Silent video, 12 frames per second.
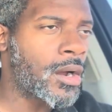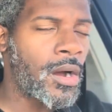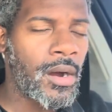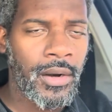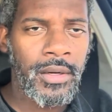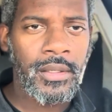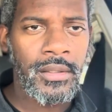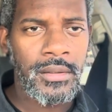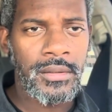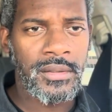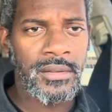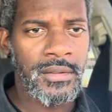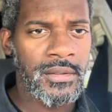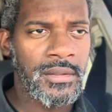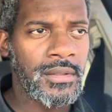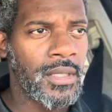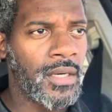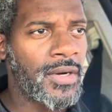guard.
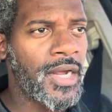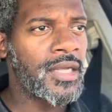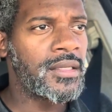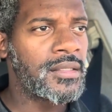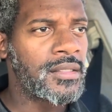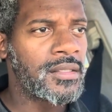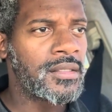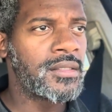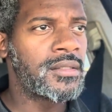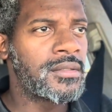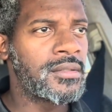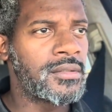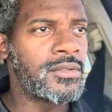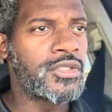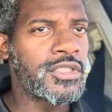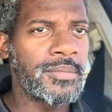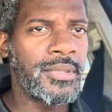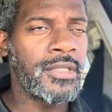All right, you
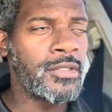should be